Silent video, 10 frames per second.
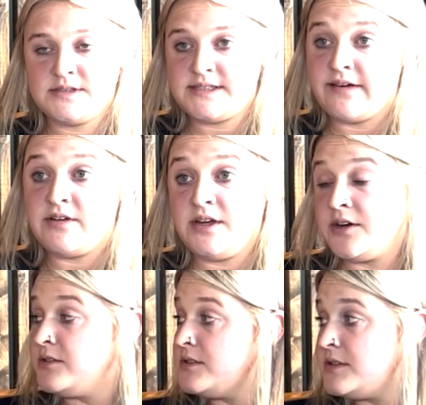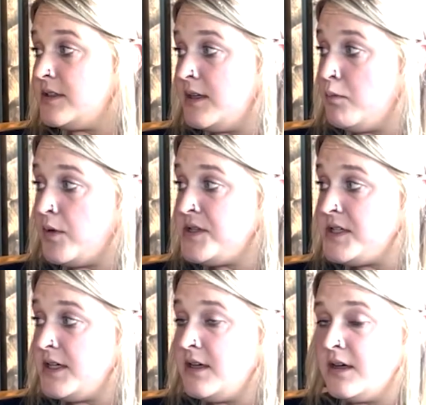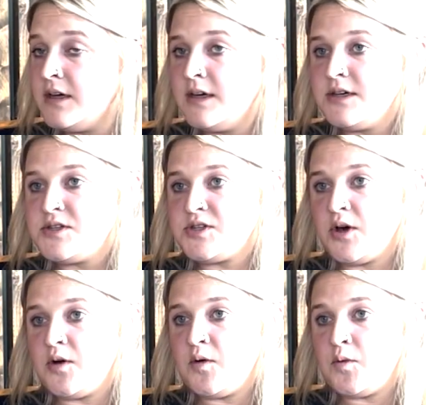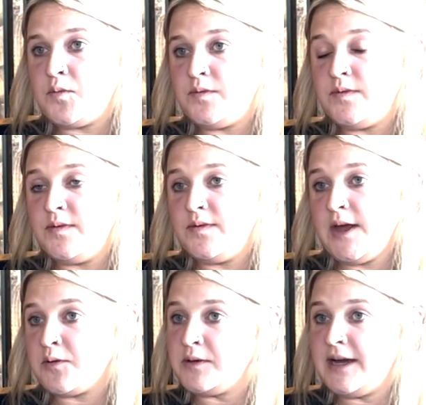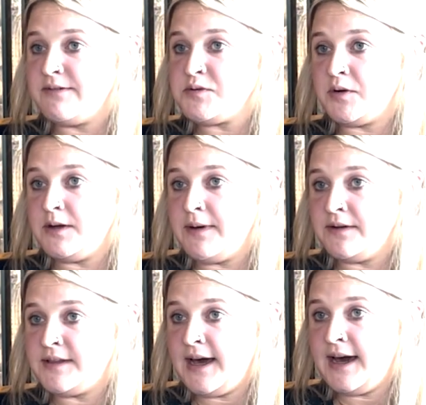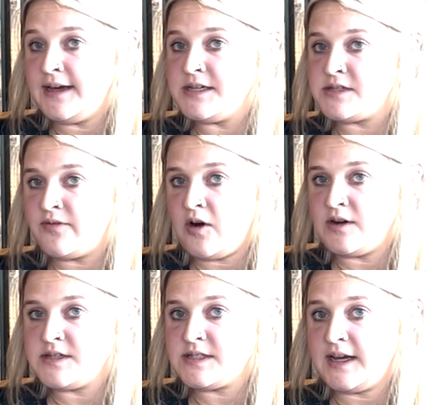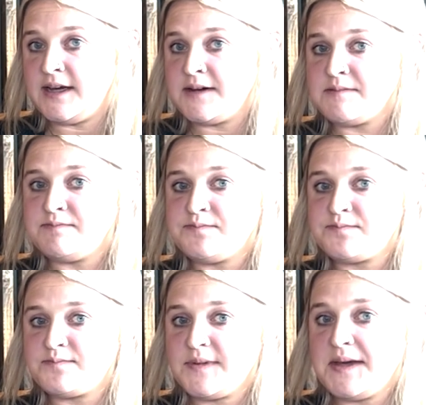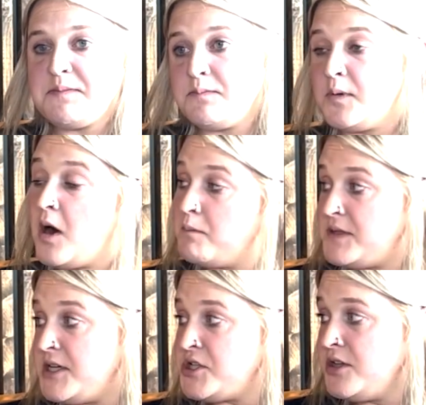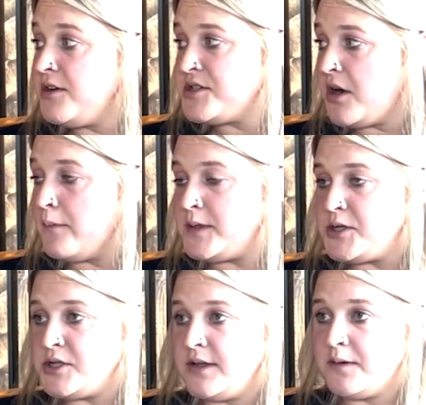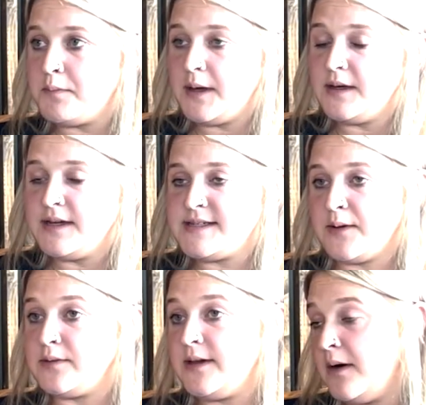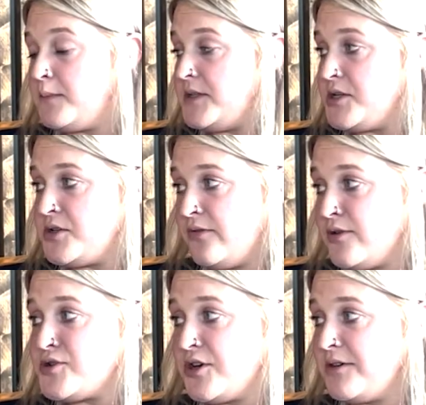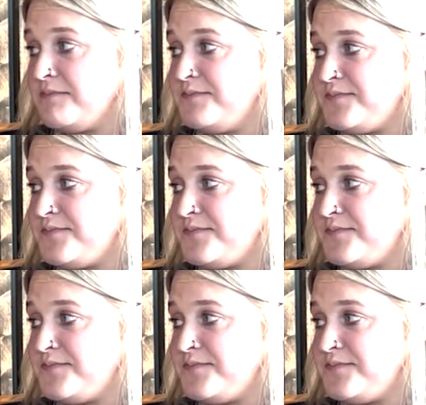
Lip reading: 7 years in Boise, so they don't really have to worry about that as far as like competition. There is competition there, but it's healthy competition for sure.